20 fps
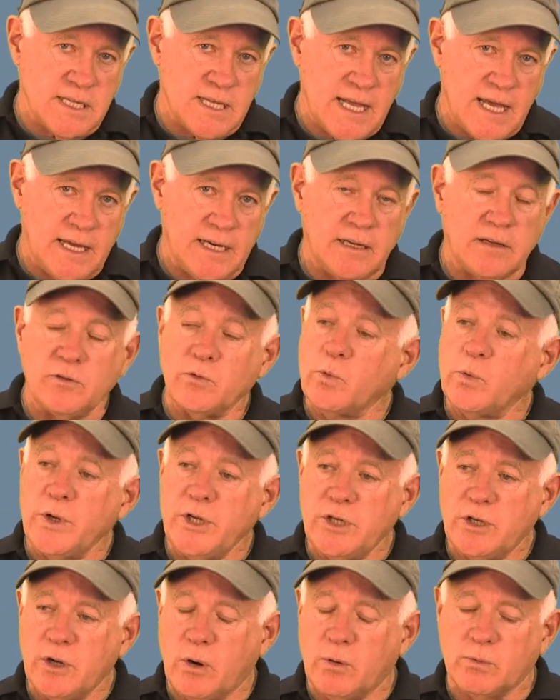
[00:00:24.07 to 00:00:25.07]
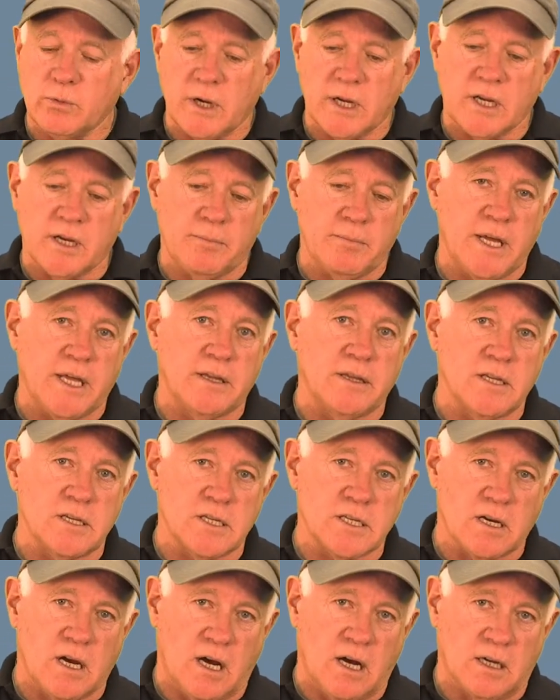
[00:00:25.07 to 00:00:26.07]
and that is we don't recommend
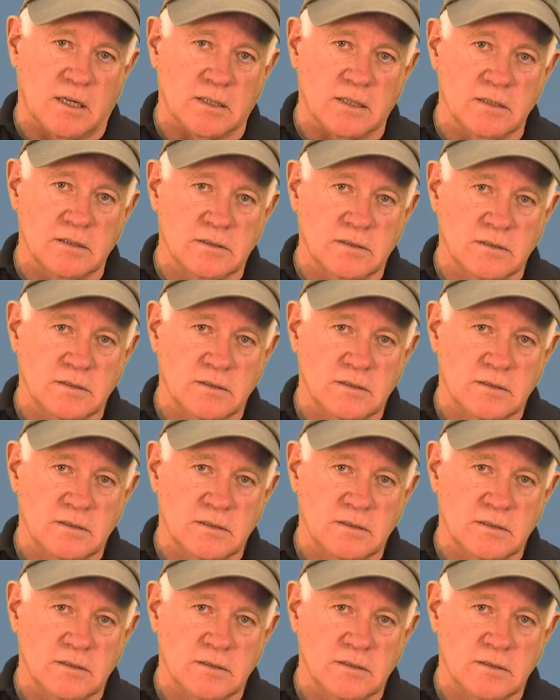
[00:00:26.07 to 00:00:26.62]
this collar